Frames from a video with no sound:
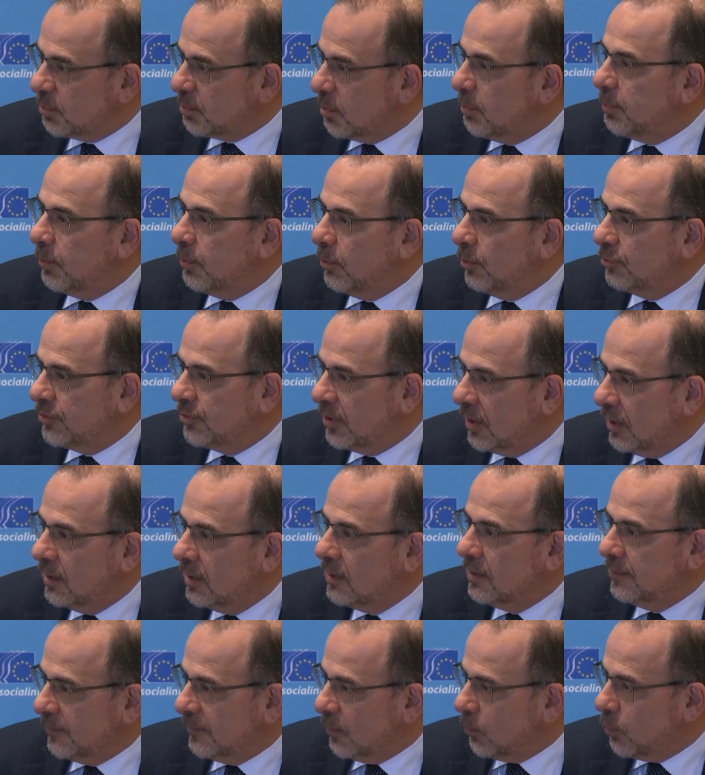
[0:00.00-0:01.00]
proposal,
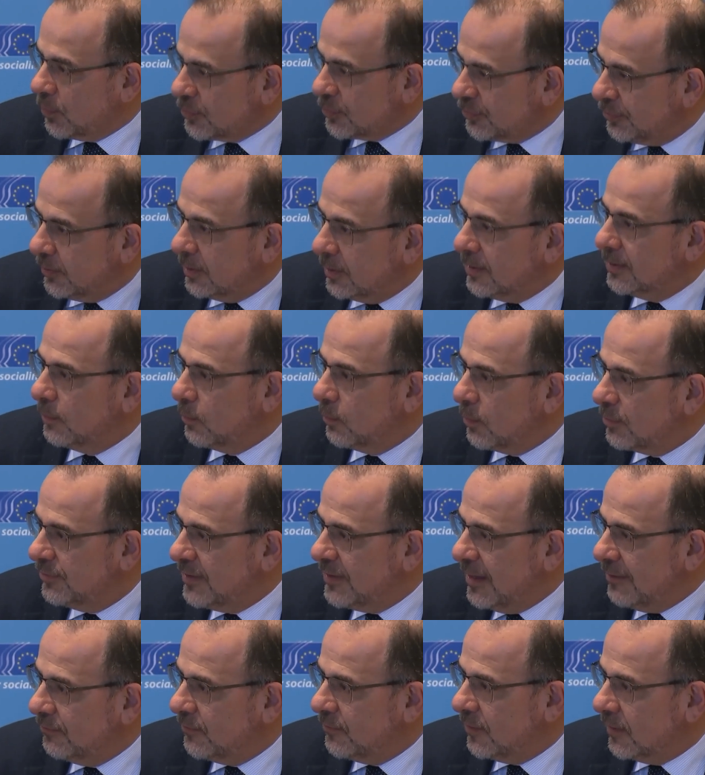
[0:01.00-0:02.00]
there was, there was
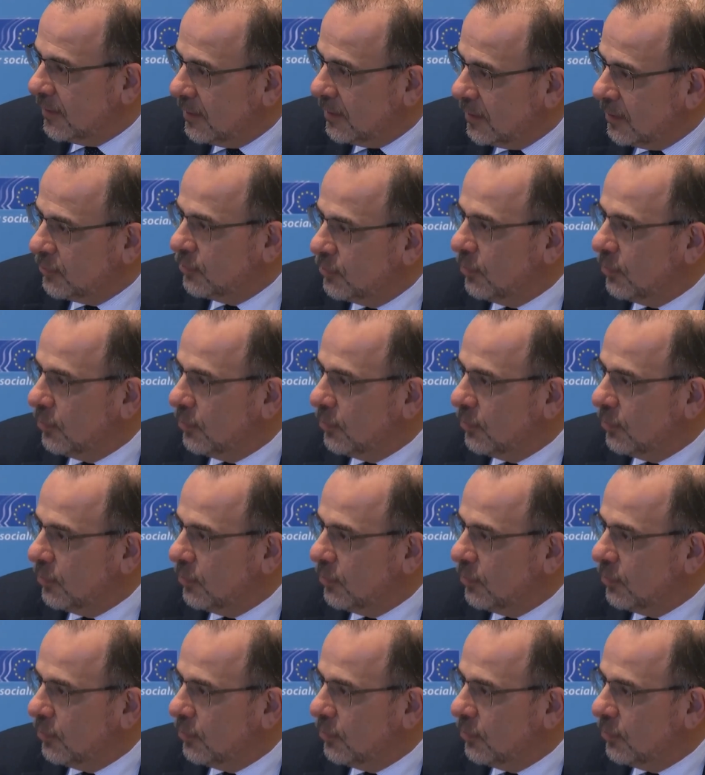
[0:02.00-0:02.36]
nothing.